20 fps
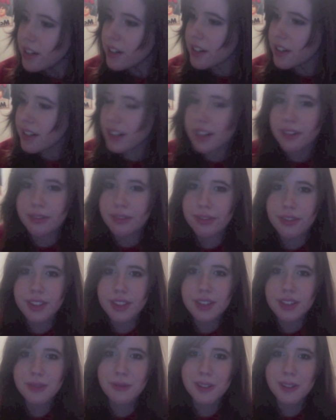If
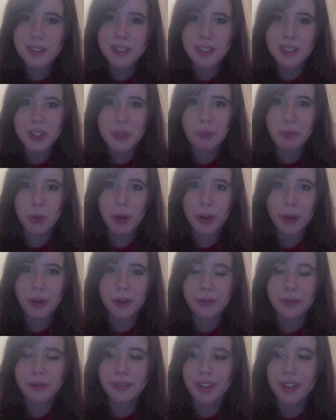this wasn't a
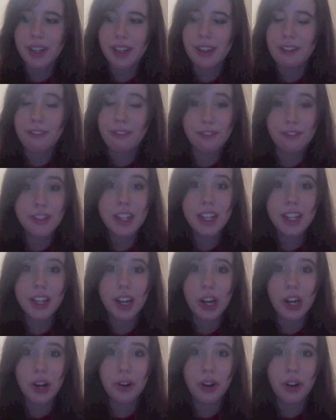spoiler-free
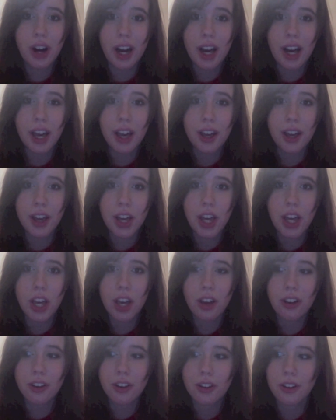video, I
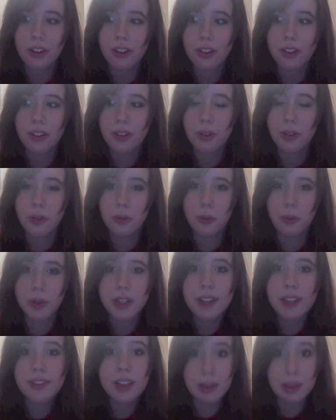would
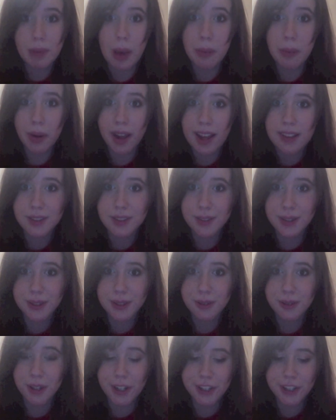definitely be able to answer this
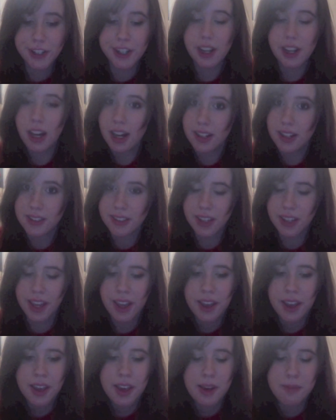question, honestly.